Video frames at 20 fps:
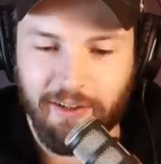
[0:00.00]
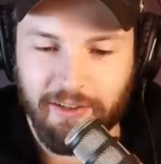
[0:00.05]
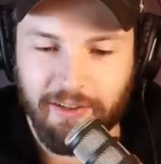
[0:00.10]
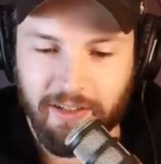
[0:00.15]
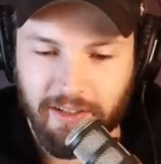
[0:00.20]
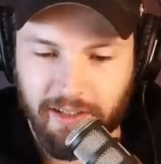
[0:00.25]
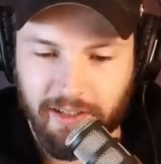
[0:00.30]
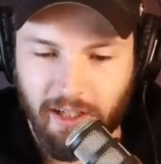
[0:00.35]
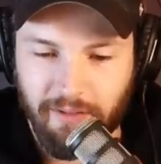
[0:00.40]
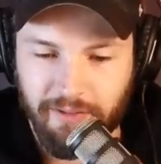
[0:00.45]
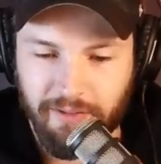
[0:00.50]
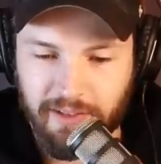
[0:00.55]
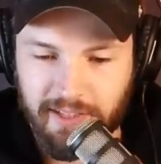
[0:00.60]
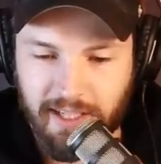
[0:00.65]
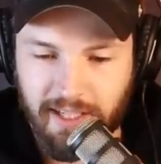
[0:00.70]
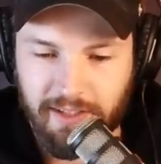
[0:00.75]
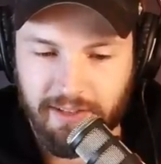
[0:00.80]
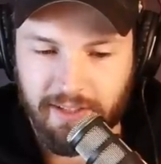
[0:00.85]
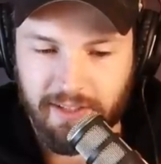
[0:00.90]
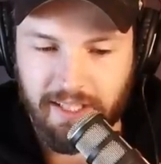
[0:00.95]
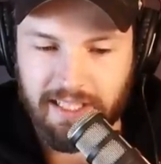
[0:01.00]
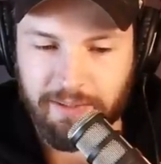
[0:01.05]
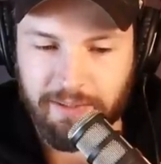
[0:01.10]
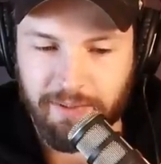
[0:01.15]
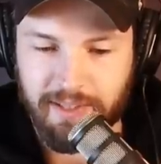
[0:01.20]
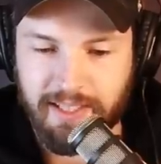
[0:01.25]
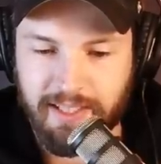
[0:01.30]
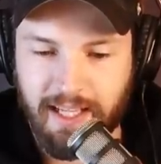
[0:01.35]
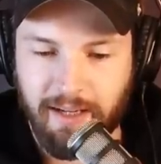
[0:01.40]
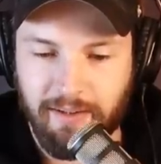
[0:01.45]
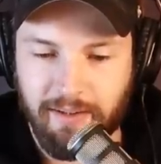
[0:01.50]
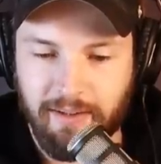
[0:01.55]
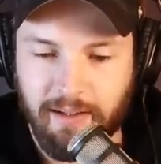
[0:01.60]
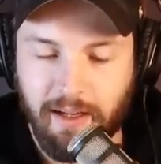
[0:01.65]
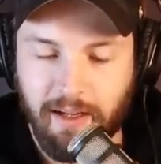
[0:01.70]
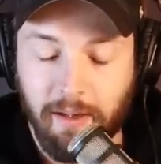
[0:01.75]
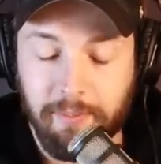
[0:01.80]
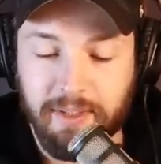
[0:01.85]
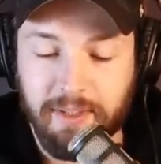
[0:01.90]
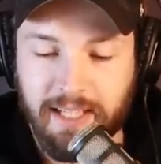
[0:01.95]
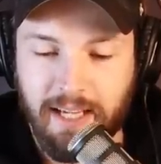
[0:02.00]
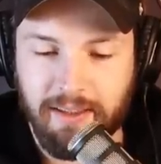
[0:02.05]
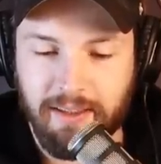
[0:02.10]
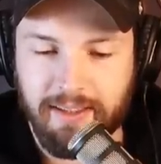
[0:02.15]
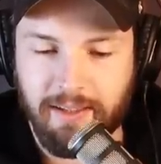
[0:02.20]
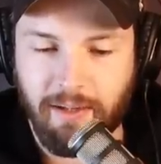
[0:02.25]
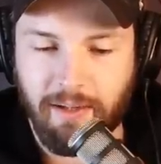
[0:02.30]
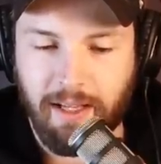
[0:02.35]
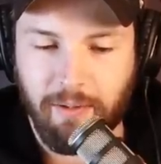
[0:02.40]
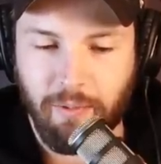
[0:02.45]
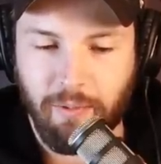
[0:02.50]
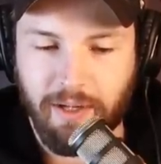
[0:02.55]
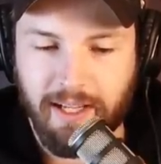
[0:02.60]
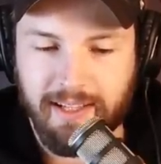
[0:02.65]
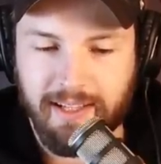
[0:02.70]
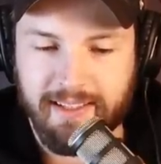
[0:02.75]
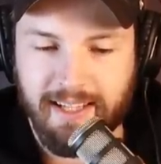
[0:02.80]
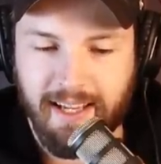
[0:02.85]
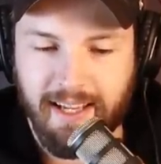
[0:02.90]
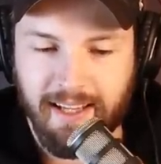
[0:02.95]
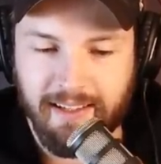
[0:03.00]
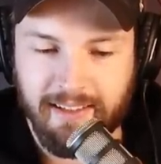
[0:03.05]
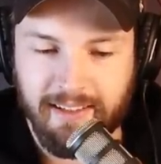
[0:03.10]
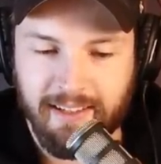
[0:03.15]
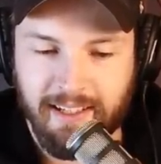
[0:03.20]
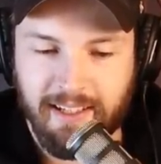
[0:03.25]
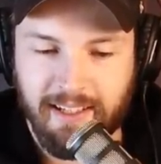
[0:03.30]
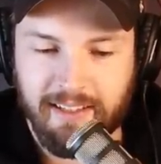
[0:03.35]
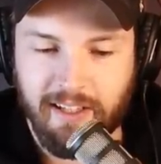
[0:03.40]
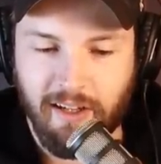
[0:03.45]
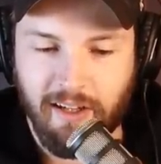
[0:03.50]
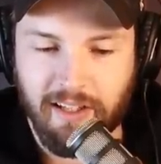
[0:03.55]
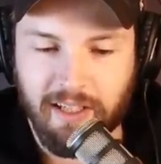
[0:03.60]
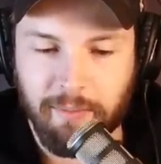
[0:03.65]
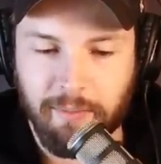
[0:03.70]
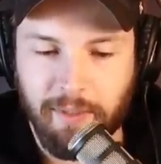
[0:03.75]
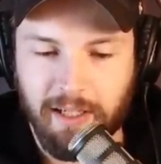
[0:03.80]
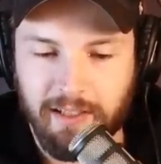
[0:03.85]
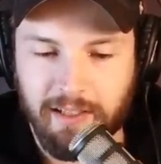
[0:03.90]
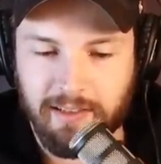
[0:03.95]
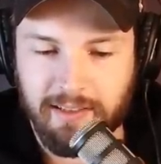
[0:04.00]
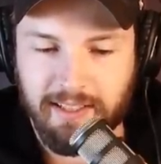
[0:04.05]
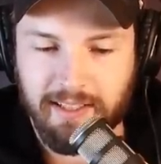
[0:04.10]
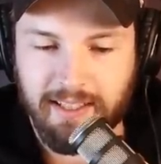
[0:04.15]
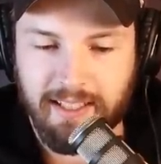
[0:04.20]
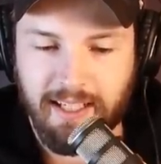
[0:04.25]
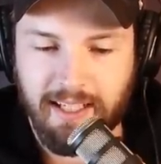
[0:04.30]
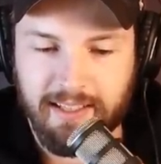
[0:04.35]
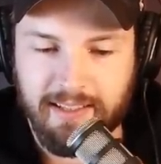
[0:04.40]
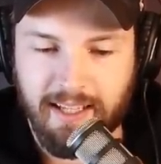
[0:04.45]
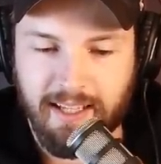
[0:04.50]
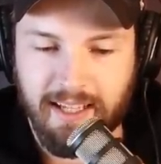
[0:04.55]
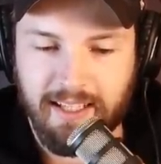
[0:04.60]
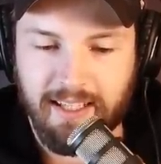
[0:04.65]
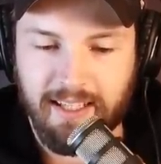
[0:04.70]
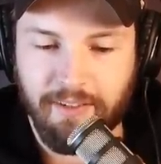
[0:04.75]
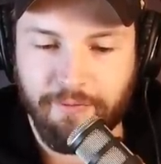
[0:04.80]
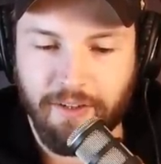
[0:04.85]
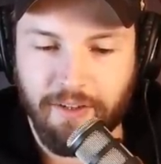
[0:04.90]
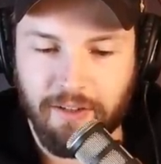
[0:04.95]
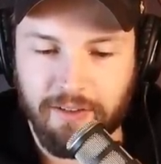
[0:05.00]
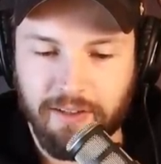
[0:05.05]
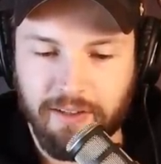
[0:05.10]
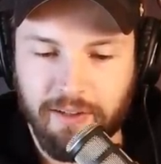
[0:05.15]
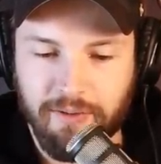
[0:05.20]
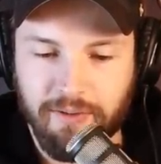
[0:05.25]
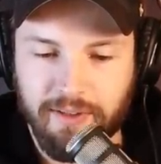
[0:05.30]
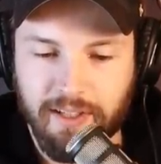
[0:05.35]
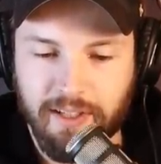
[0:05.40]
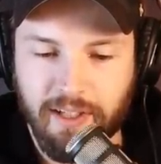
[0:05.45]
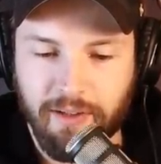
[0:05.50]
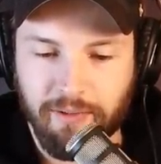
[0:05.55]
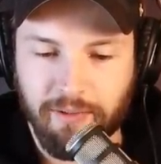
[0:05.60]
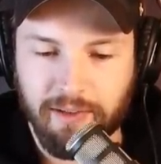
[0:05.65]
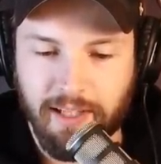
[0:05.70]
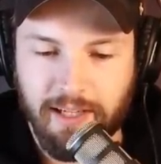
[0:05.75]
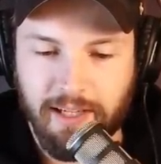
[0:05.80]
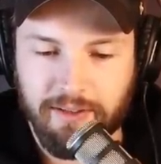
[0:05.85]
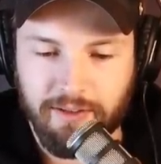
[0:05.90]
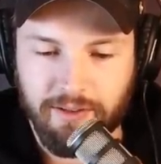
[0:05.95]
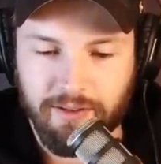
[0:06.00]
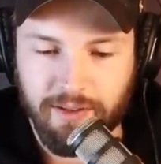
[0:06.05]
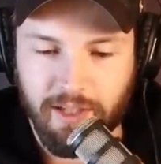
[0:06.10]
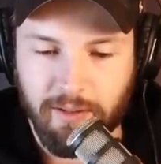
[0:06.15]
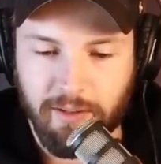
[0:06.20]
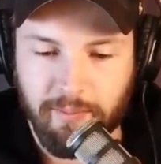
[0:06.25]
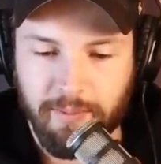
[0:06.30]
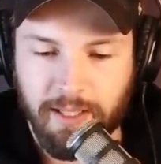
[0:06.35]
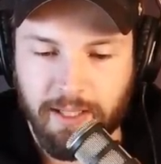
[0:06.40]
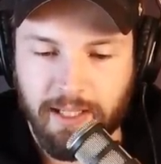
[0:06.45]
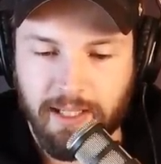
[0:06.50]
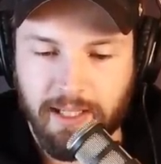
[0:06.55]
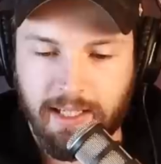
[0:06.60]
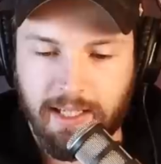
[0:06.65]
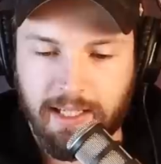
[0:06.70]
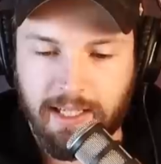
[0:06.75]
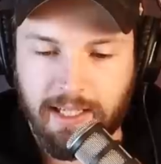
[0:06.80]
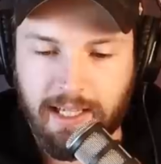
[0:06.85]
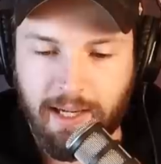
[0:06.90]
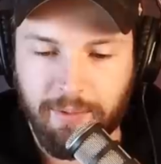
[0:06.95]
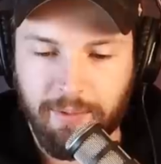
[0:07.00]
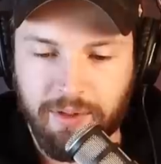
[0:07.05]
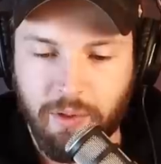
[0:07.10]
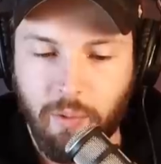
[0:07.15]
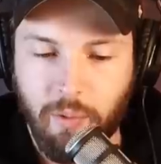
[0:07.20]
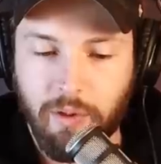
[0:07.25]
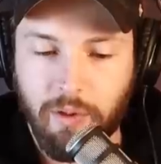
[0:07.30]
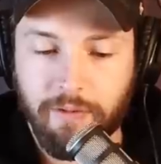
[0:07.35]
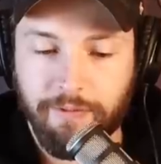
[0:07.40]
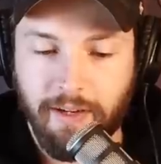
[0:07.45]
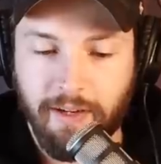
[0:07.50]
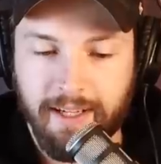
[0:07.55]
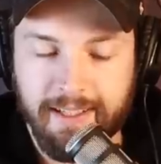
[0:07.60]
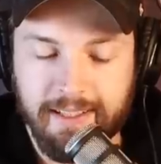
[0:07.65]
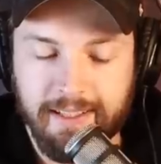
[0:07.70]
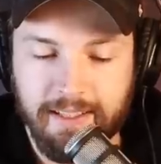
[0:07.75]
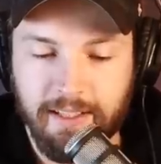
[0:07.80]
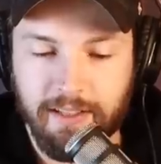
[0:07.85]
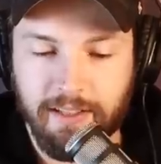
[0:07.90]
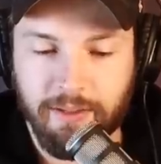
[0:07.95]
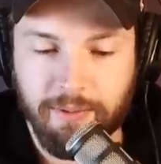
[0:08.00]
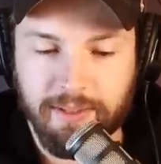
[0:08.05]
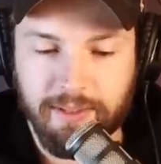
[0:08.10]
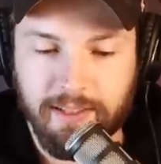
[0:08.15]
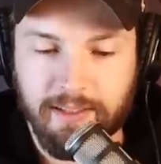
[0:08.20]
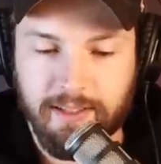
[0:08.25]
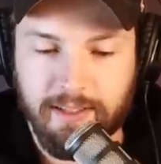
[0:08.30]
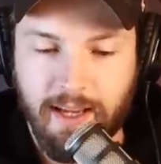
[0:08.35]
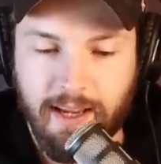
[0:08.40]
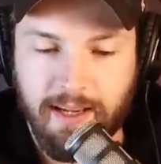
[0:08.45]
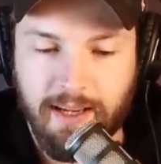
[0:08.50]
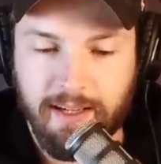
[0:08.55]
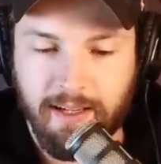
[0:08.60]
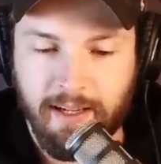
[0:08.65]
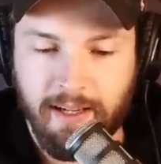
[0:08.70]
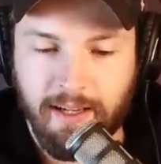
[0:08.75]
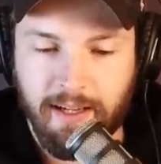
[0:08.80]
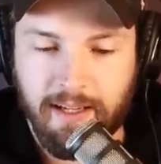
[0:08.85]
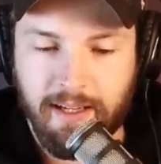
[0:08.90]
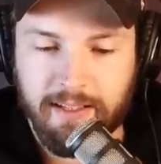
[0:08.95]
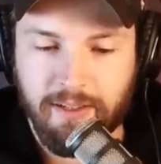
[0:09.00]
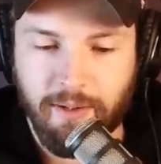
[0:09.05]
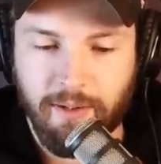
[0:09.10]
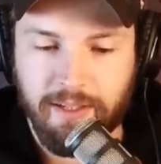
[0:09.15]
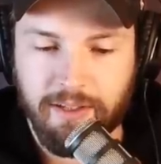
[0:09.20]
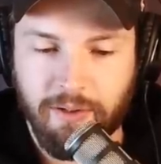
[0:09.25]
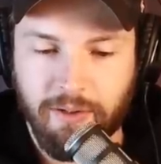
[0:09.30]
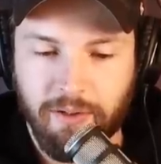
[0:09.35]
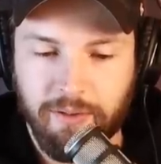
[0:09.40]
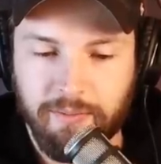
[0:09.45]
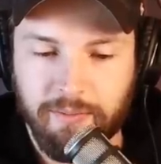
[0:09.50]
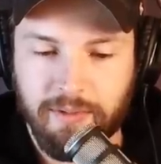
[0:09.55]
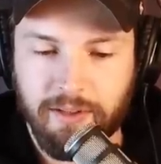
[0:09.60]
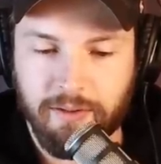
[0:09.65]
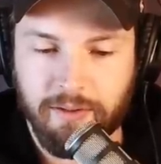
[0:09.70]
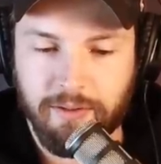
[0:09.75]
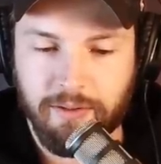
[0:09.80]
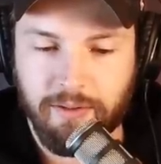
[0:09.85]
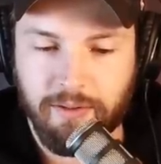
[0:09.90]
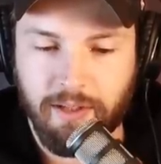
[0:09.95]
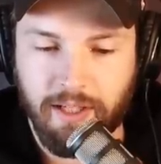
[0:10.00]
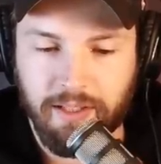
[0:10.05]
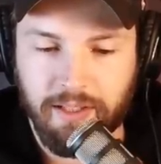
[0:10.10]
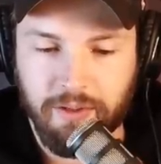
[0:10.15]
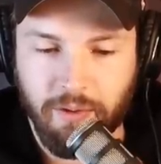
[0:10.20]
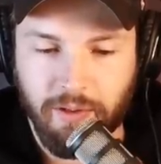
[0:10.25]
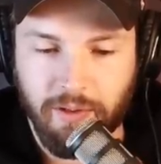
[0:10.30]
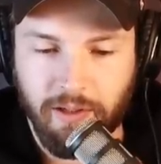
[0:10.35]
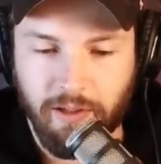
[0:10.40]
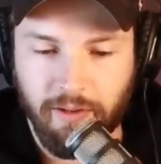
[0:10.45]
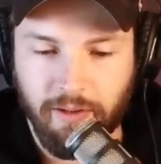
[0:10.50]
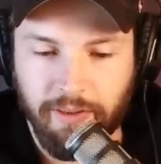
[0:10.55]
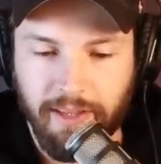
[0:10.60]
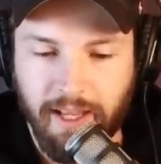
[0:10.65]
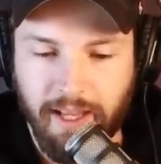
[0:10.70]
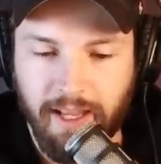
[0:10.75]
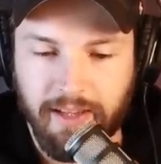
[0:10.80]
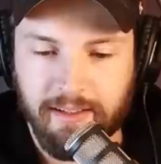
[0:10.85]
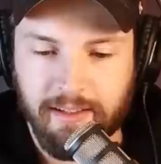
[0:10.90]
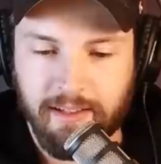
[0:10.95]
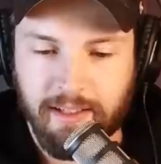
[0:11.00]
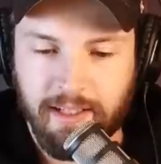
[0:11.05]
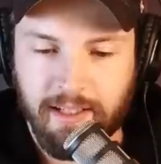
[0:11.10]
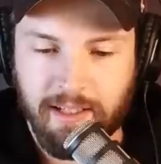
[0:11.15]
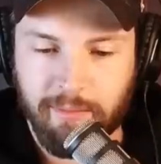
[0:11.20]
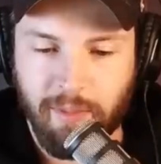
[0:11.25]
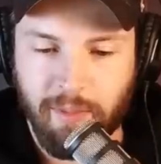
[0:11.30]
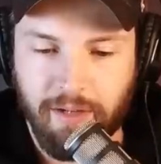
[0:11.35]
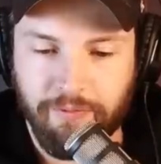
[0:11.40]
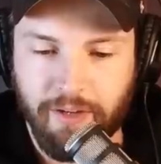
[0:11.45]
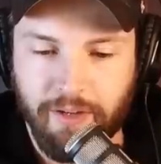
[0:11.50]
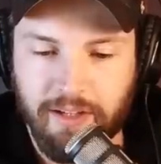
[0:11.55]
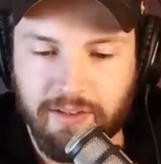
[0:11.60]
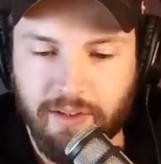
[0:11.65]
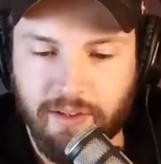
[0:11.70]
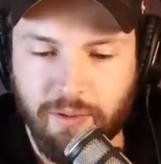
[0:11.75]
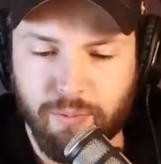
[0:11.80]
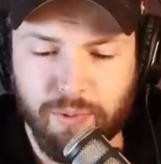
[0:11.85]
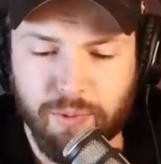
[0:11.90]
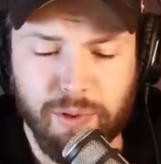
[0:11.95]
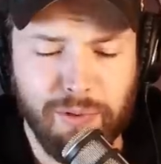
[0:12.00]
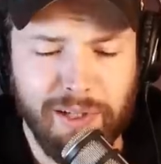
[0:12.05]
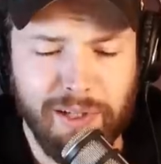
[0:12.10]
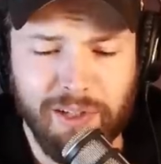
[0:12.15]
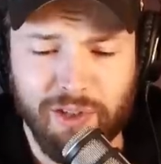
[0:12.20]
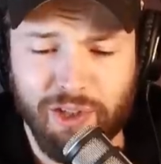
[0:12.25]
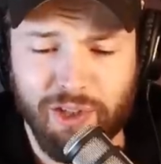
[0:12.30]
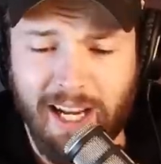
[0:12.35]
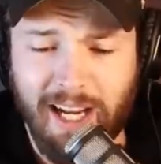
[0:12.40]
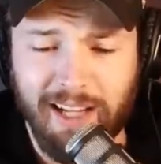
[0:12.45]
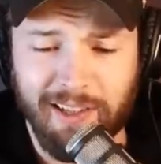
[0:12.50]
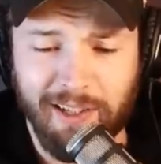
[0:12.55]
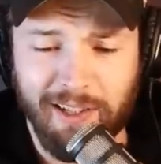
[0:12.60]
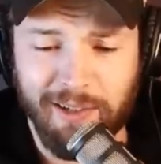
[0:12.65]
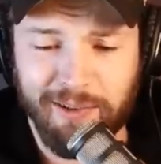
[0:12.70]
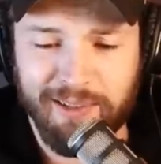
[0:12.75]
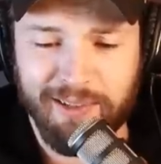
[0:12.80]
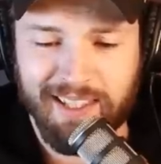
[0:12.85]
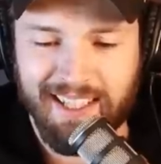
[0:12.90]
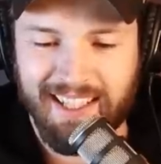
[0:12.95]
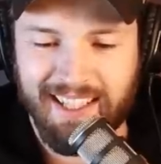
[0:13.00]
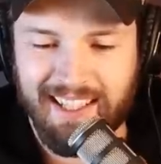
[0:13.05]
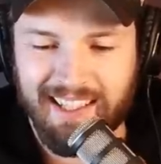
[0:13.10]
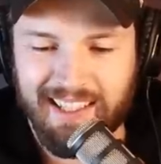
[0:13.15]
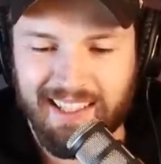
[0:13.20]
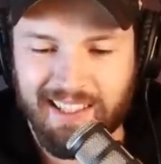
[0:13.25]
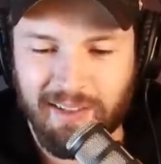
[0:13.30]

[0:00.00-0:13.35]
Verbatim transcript: that he heard our conversation and was set, upset at what I said, calling him ugly and saying he felt used in our relationship. I was horrified and didn't know what to say. So I told him to ignore all of that. My friends are rude and shallow.